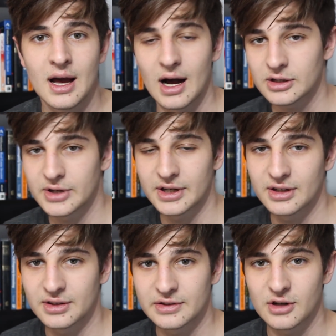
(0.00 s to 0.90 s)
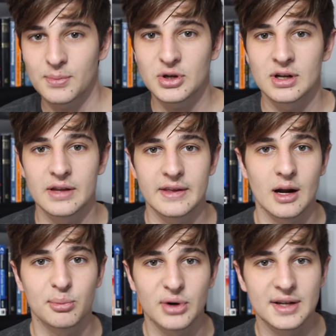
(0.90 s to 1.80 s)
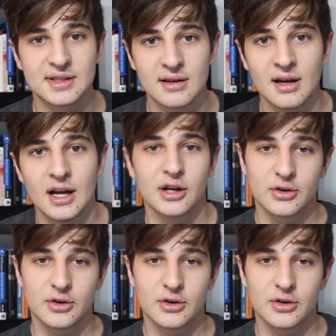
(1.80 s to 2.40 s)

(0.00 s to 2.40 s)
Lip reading: I'll create a good description and then I'll price it,